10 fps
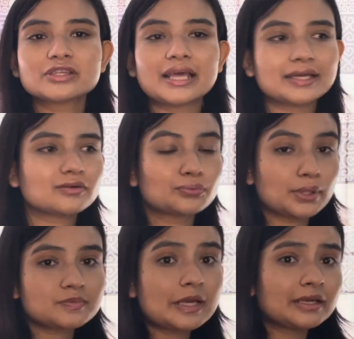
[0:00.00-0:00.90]
feel like
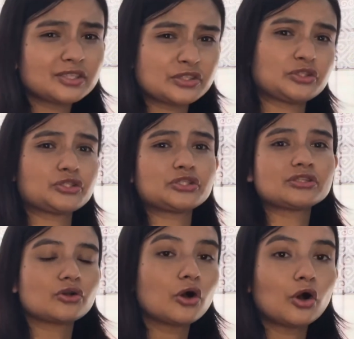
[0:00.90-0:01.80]
was my
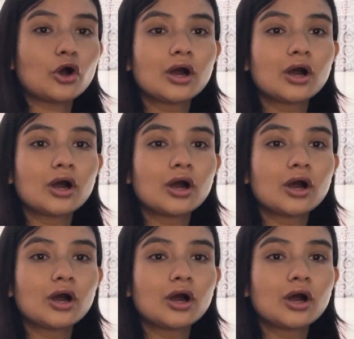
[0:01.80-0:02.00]
decision or